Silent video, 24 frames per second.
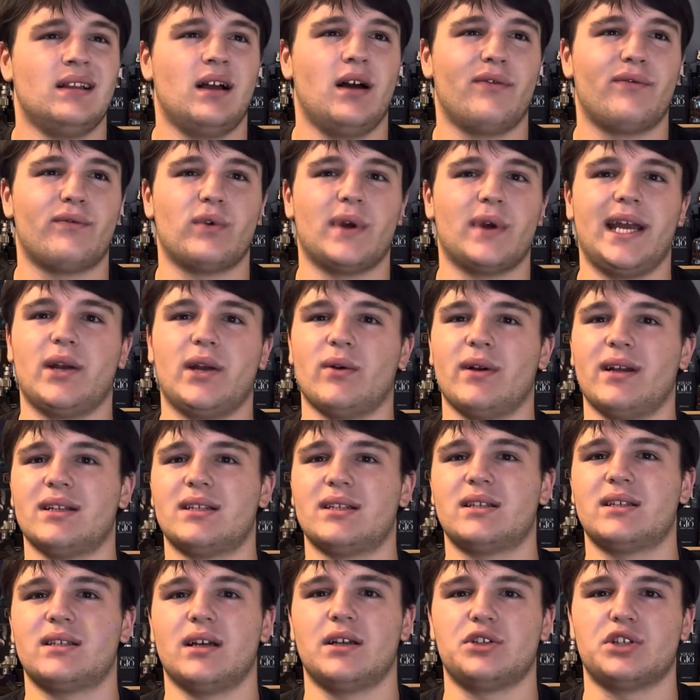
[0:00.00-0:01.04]
a
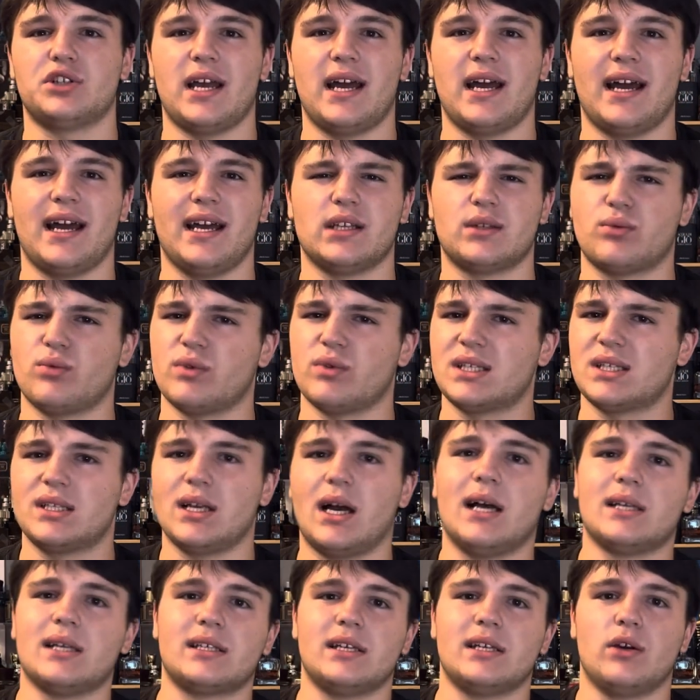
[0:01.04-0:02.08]
fragrance such as
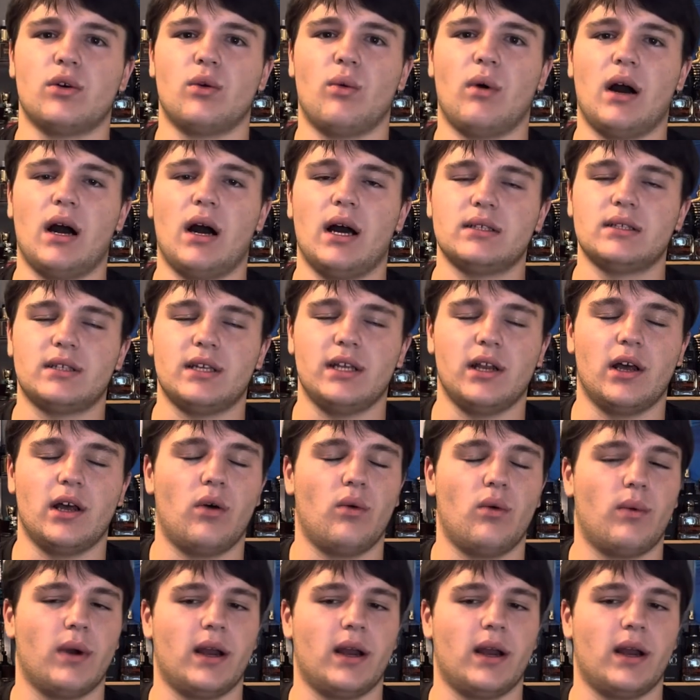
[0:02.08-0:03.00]
Rasasi Hawass,